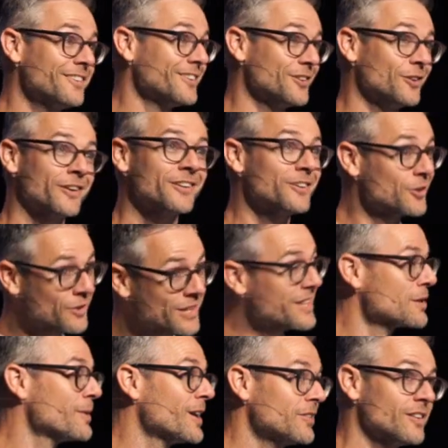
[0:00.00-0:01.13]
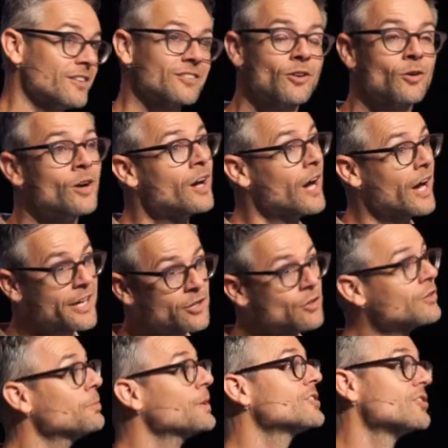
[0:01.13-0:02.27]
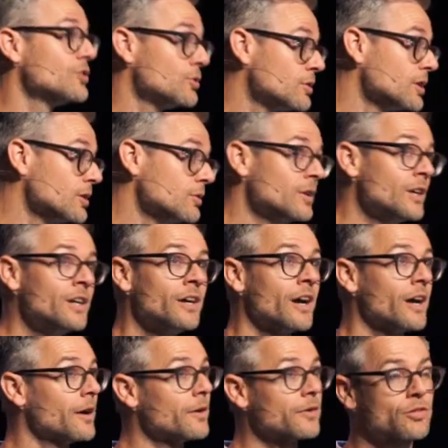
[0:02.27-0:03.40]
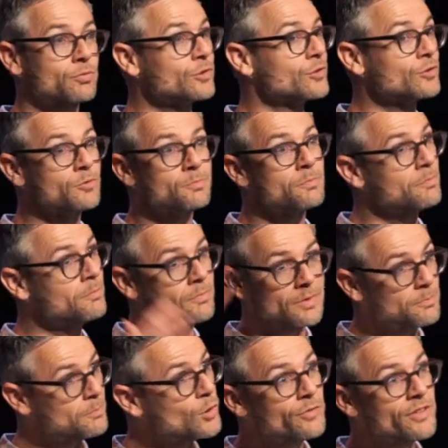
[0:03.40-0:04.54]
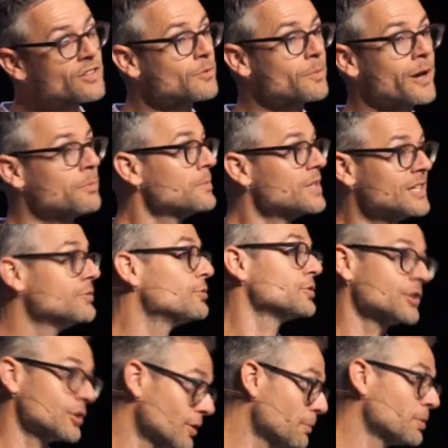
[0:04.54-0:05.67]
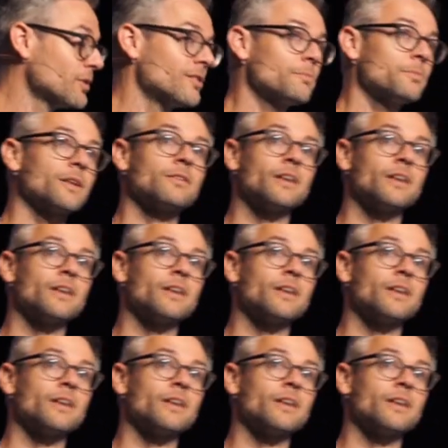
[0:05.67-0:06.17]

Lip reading: You know, I don't know anything about this. So I know as much as you do through movies about medieval Europe or something